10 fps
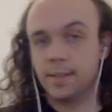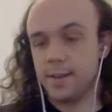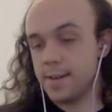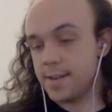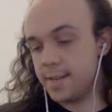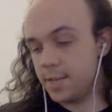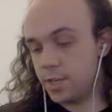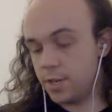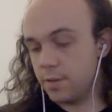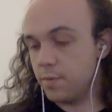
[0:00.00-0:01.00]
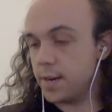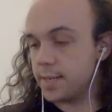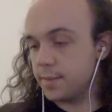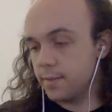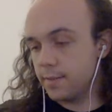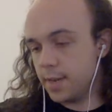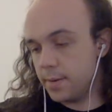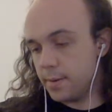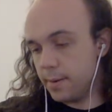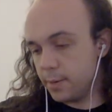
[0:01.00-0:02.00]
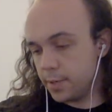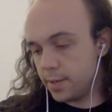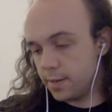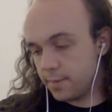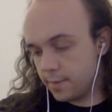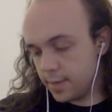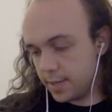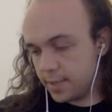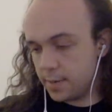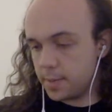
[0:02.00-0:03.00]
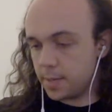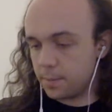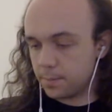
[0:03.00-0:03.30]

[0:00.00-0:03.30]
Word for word: Aish. Right. Anyway, where was I? Yes, there we go.